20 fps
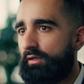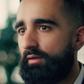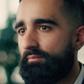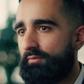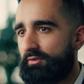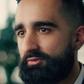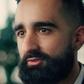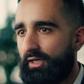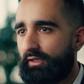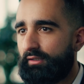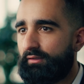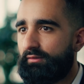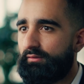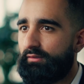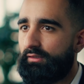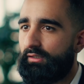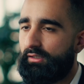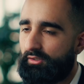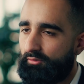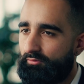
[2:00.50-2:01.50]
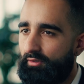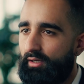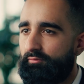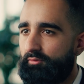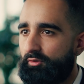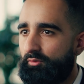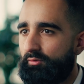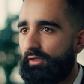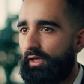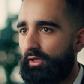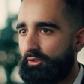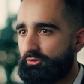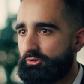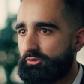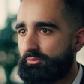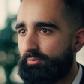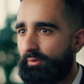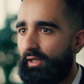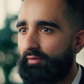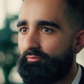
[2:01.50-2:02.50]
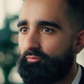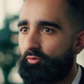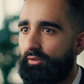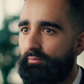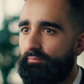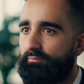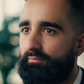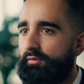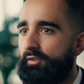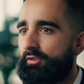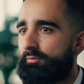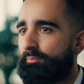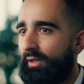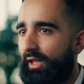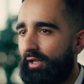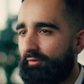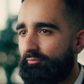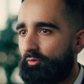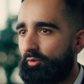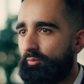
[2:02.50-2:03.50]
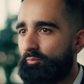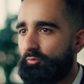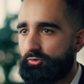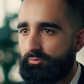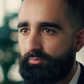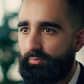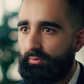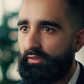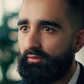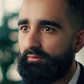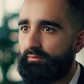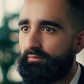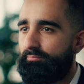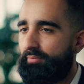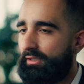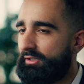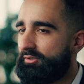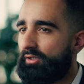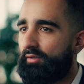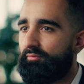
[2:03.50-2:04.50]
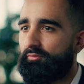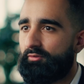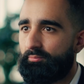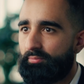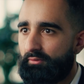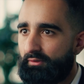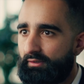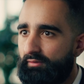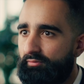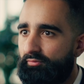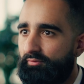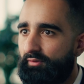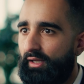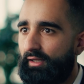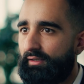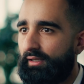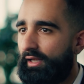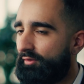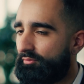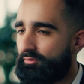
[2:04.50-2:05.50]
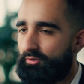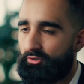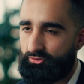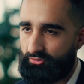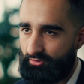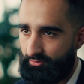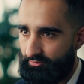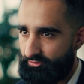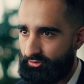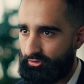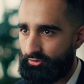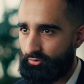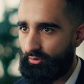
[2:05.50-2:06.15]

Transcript: The second is a revenue intelligence platform. This platform was built based off the belief that healthcare services